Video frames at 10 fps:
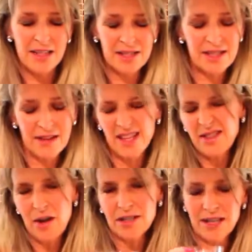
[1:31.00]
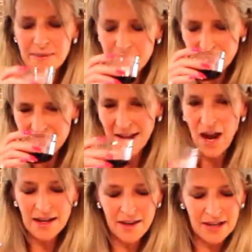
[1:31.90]
I just love the salty.
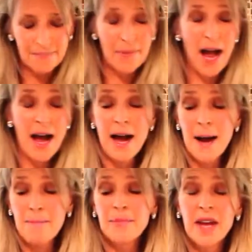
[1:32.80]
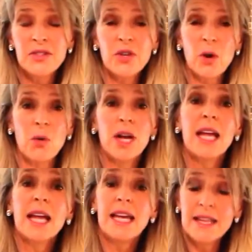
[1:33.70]
I love it. So
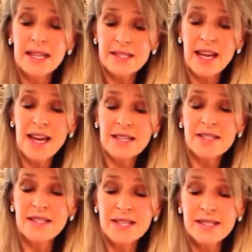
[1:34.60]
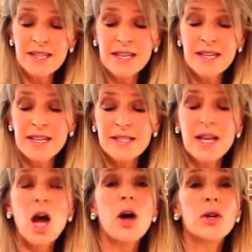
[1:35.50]
in this case, this is
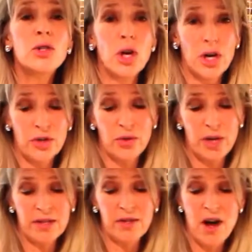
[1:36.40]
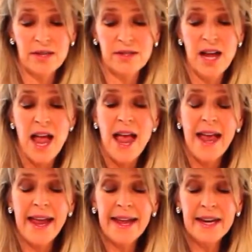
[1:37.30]
dark soy sauce.
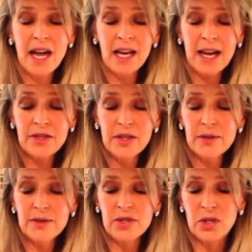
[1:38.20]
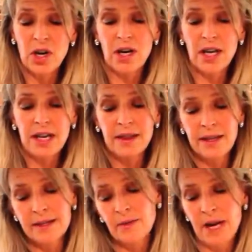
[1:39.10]
And I like to use dark
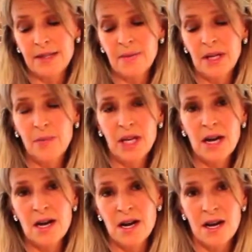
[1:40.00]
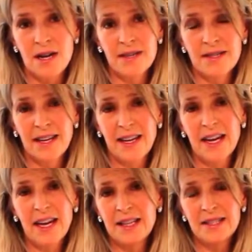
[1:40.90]
in this recipe because
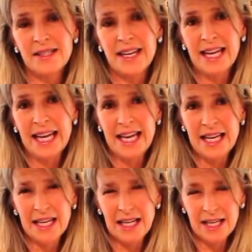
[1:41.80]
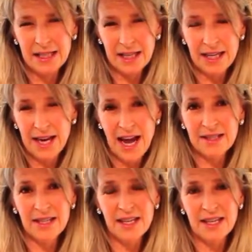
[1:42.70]
it
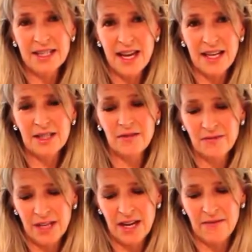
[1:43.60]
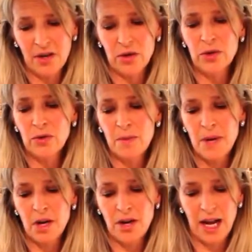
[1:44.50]
adds an intense flavor to the
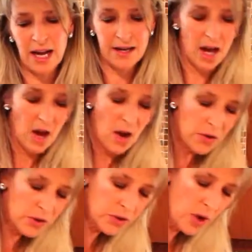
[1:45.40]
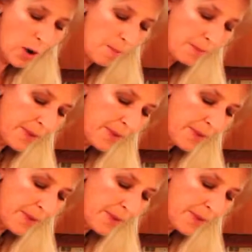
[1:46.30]
marinade. So